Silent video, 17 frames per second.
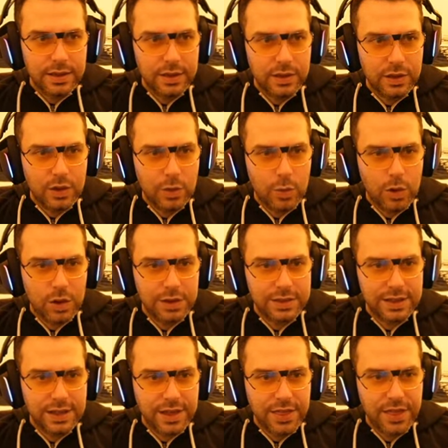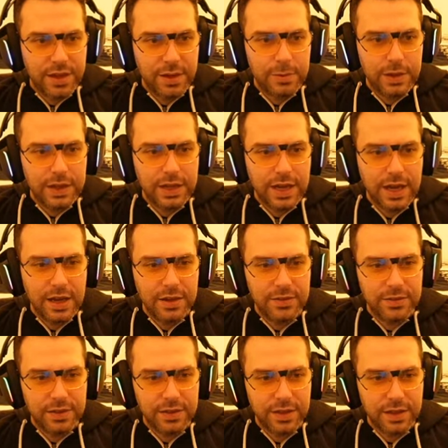You know what? I think we
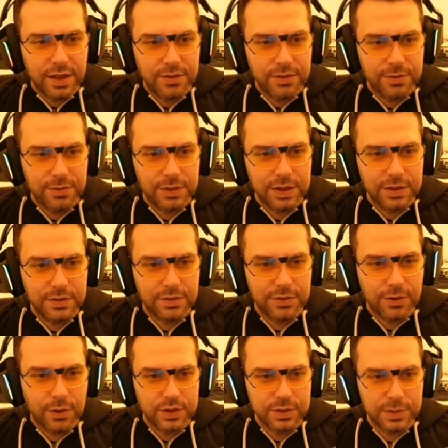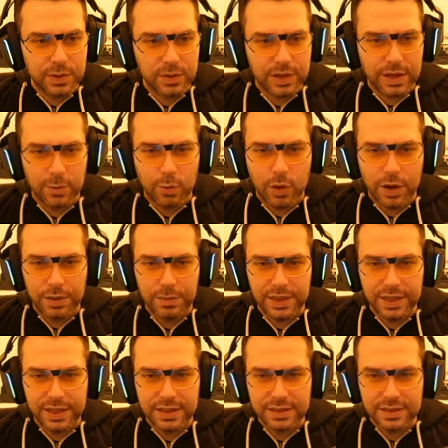have enough reinforcement. Okay, 1
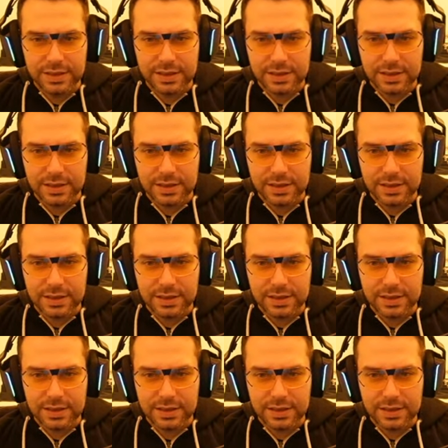minute.